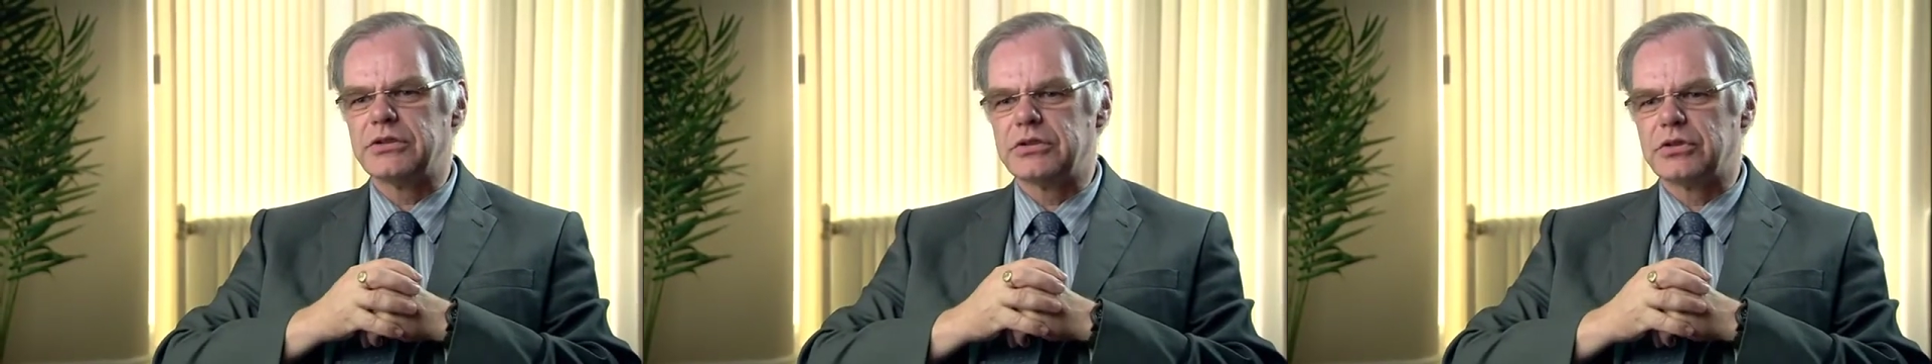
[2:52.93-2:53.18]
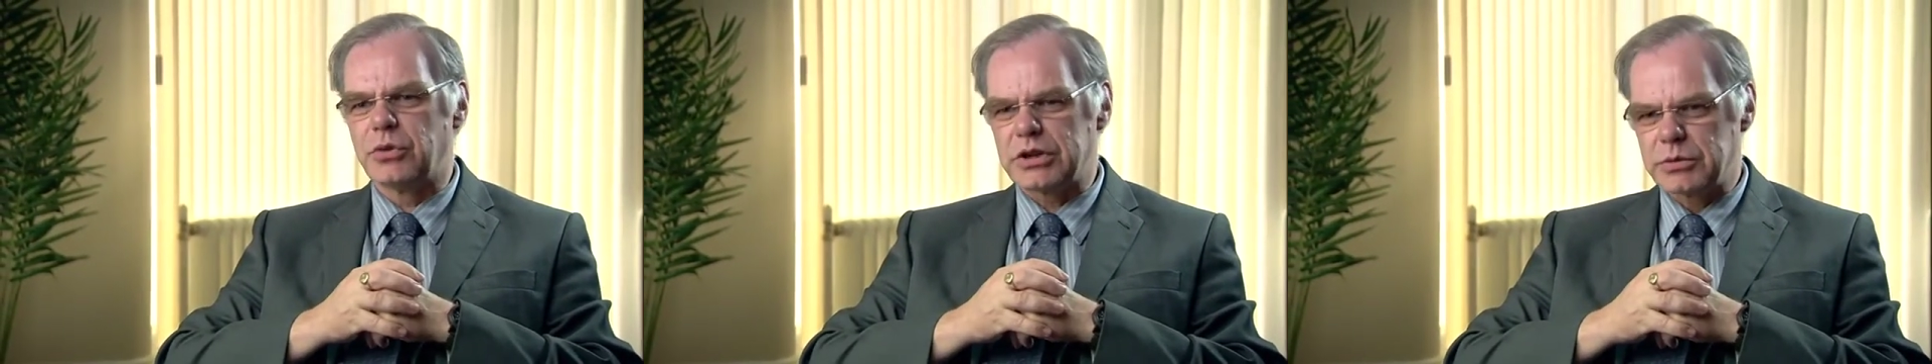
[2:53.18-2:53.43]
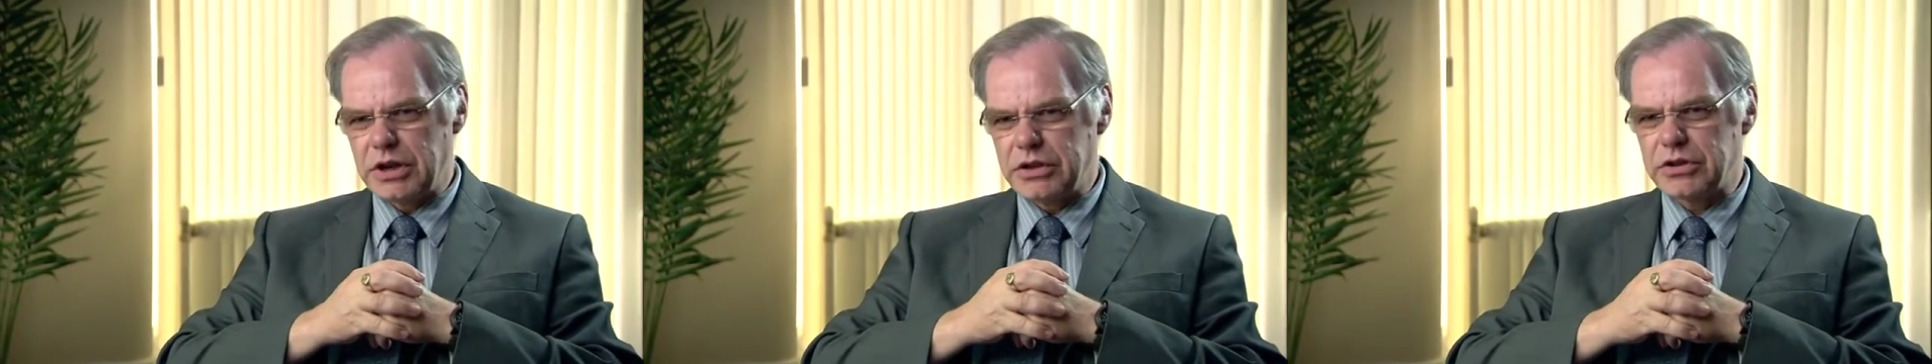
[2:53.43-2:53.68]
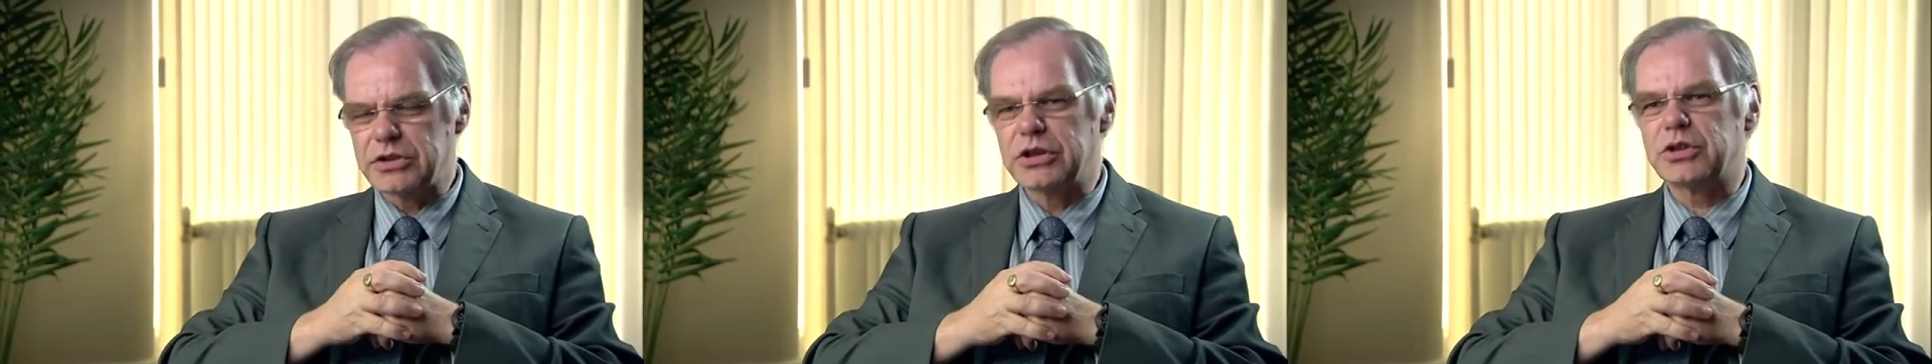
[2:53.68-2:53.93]
to explain
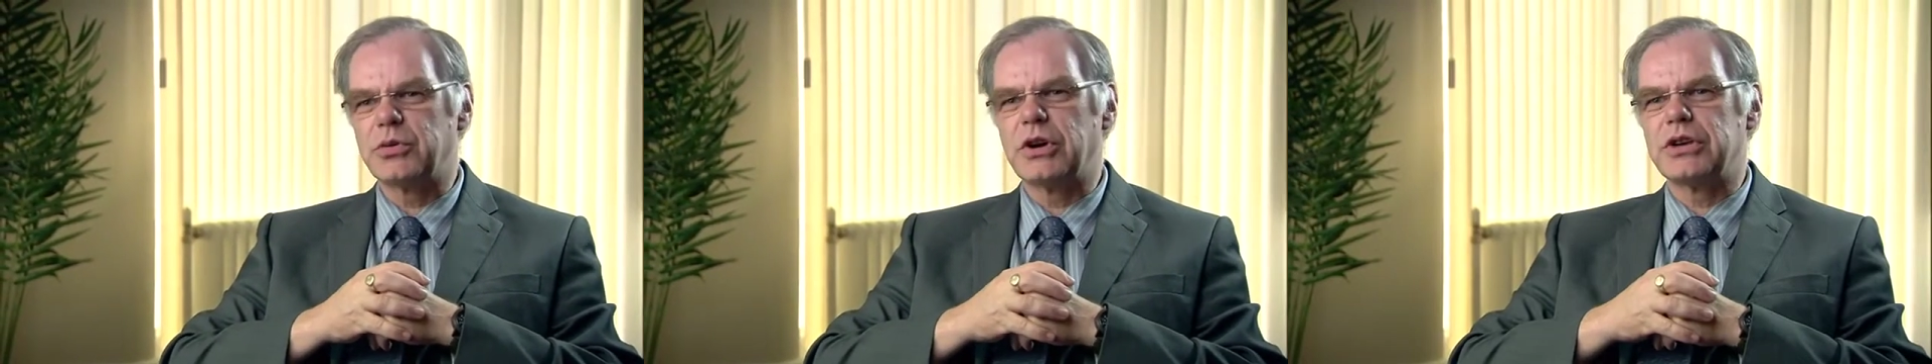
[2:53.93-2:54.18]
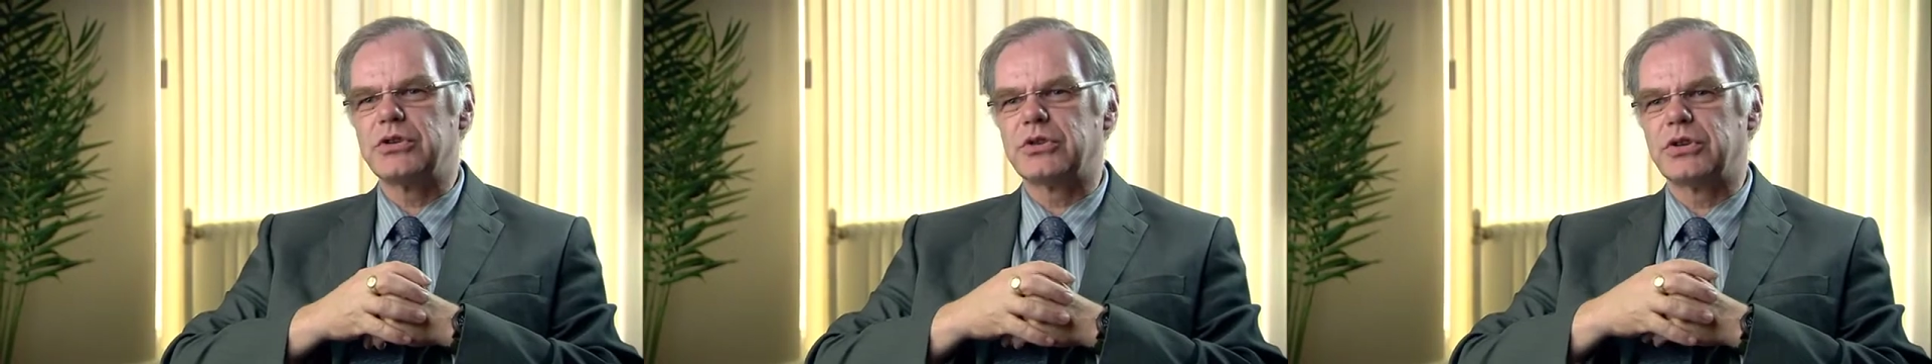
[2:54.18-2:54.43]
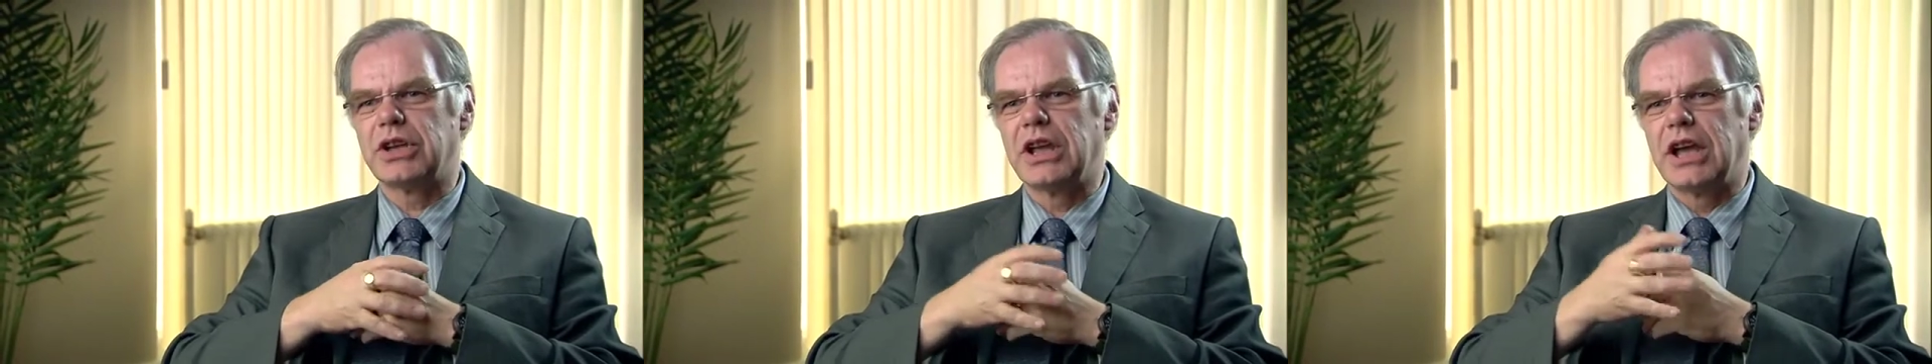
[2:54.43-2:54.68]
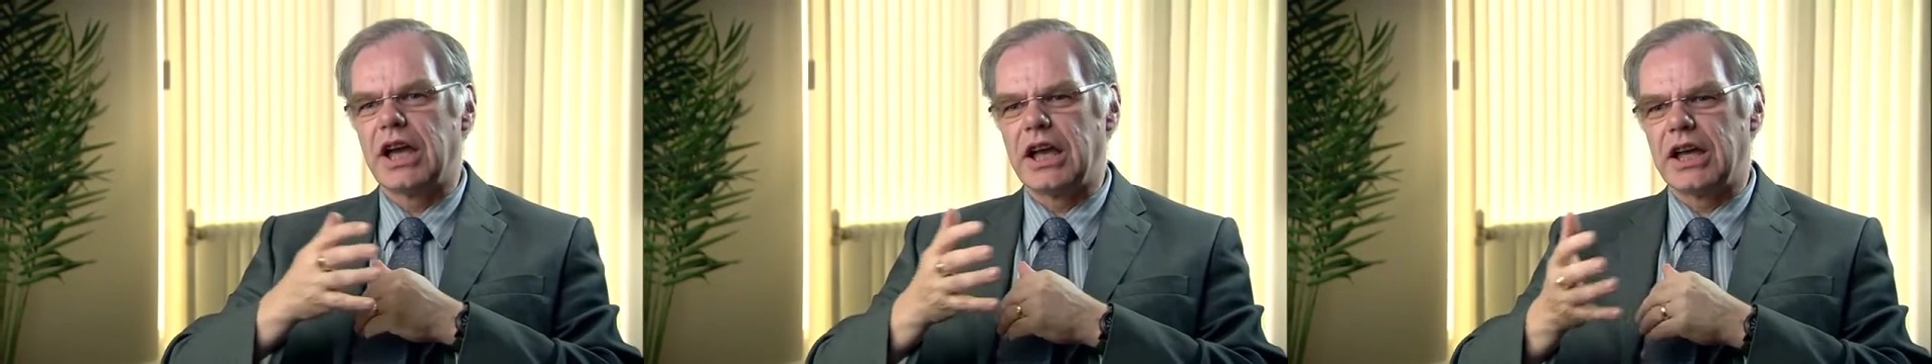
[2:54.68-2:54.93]
the situation
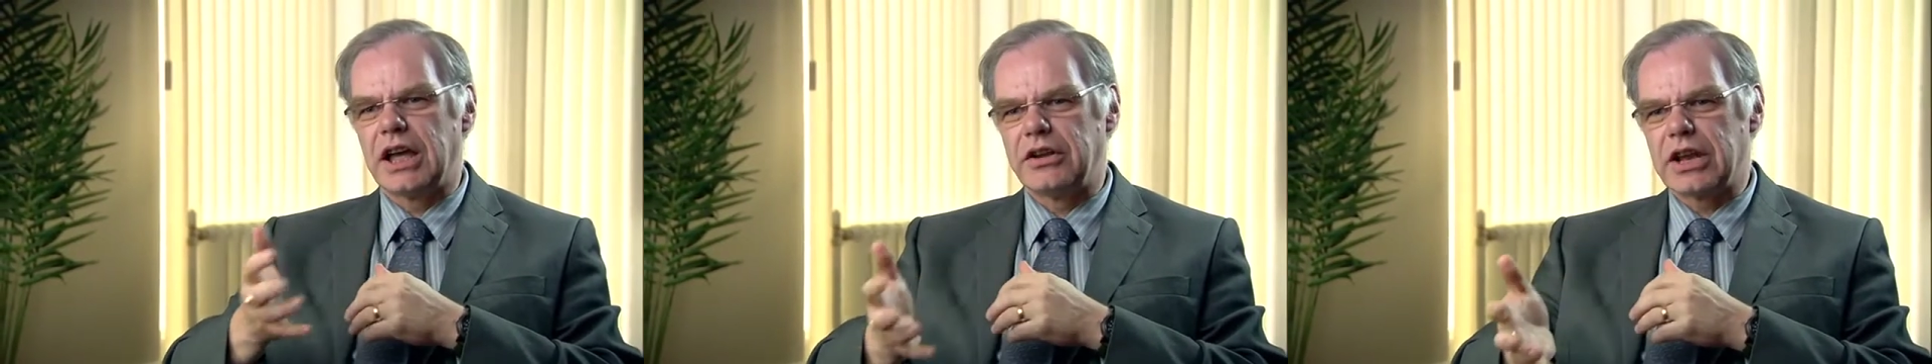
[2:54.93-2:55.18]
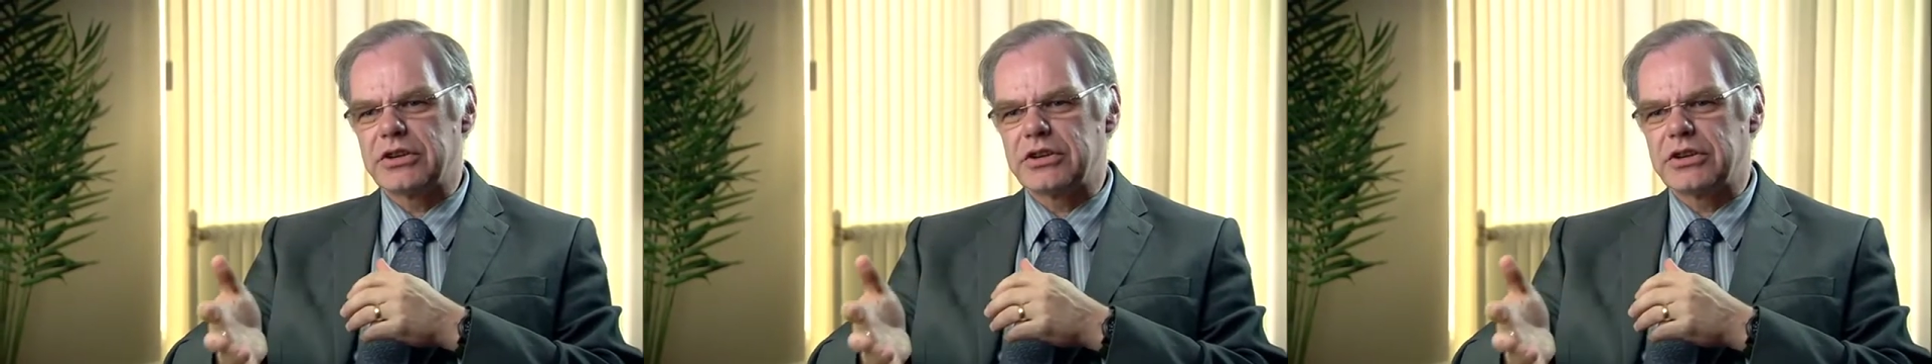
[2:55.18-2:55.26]
and